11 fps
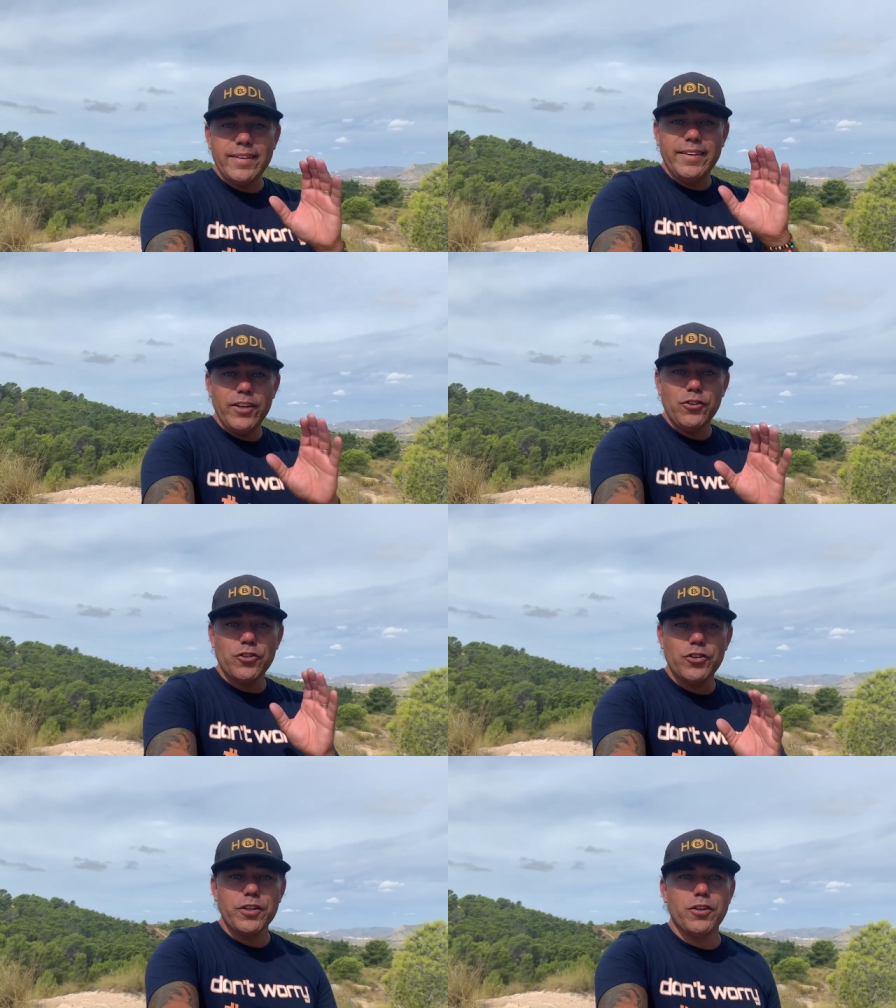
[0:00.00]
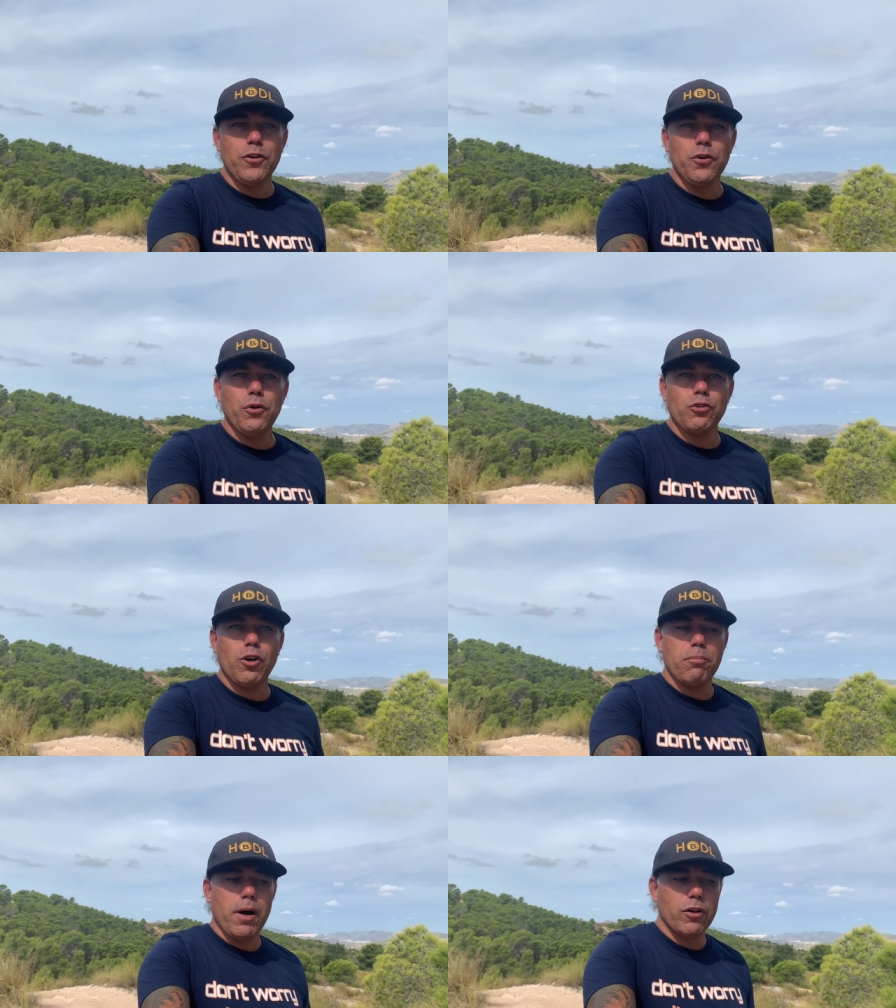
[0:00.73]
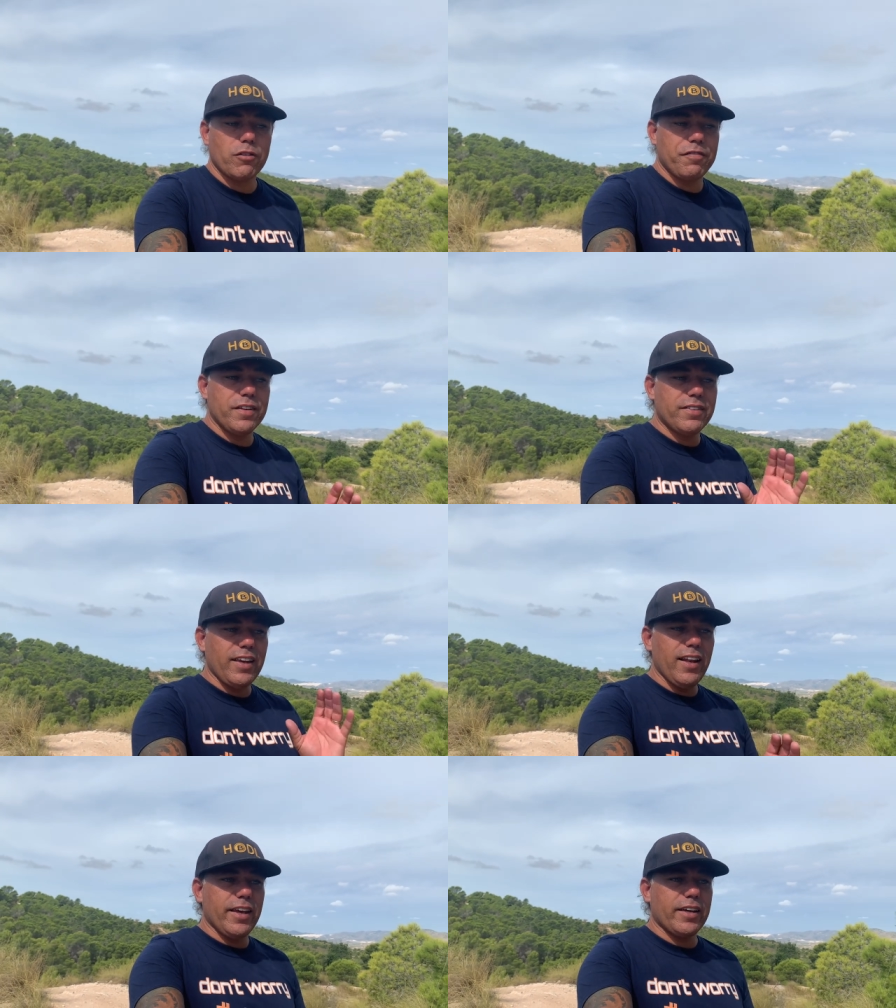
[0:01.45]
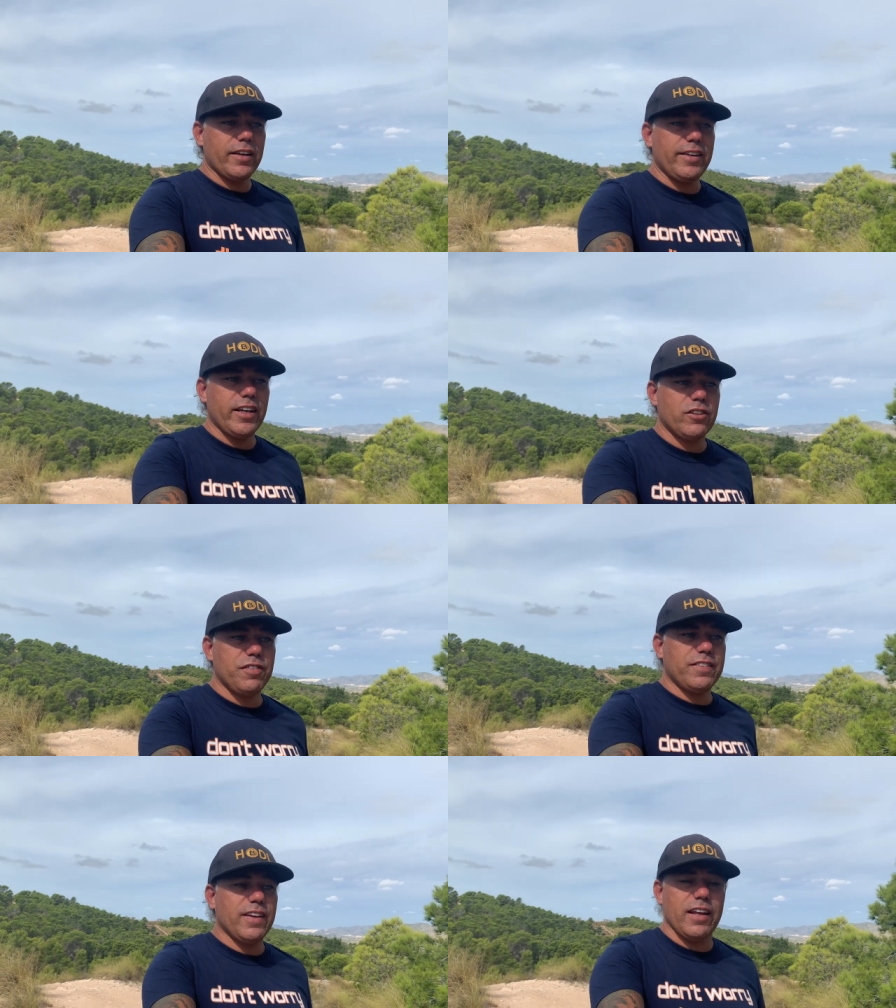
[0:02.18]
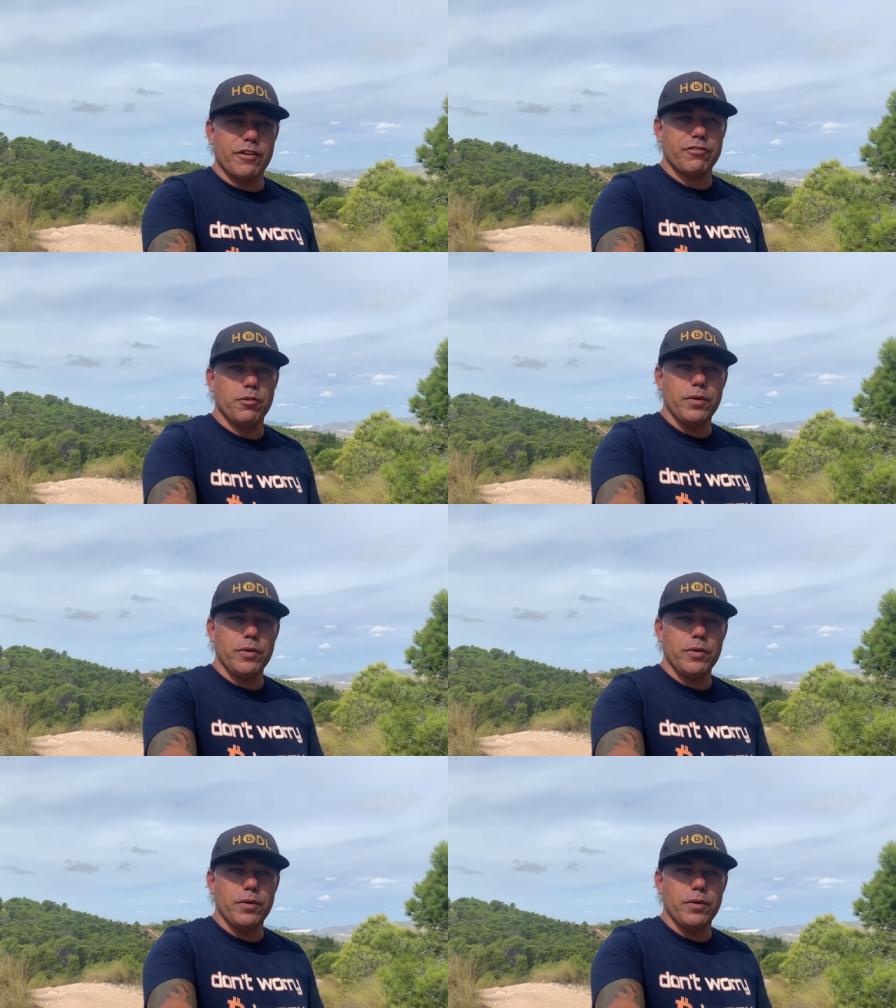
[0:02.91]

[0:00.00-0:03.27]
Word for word: Did you read the news about Vitalik? Yes, Vitalik from